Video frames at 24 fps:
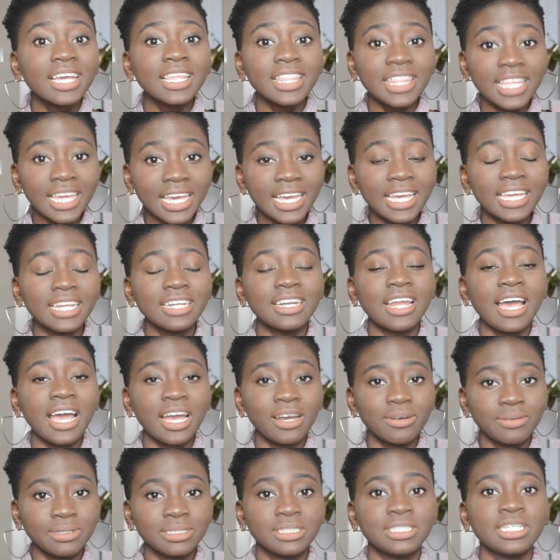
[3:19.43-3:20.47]
then
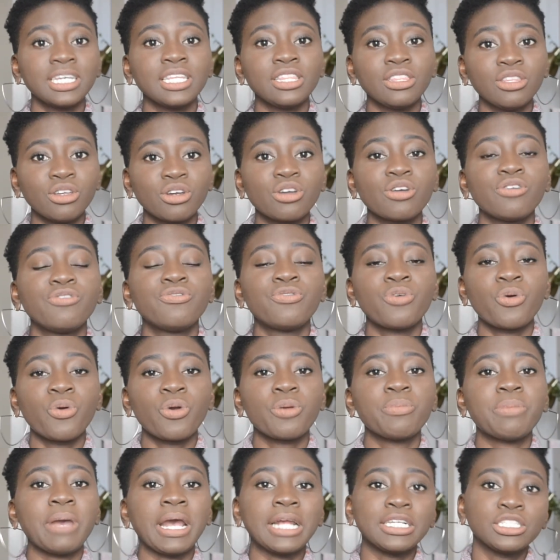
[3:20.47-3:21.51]
I would say look for
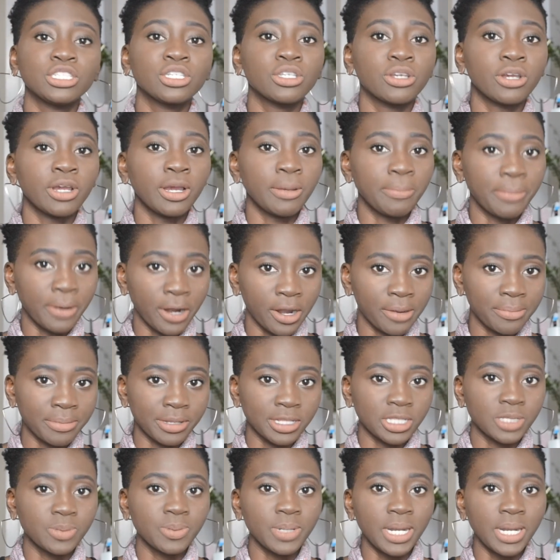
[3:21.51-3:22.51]
bachelor apartments.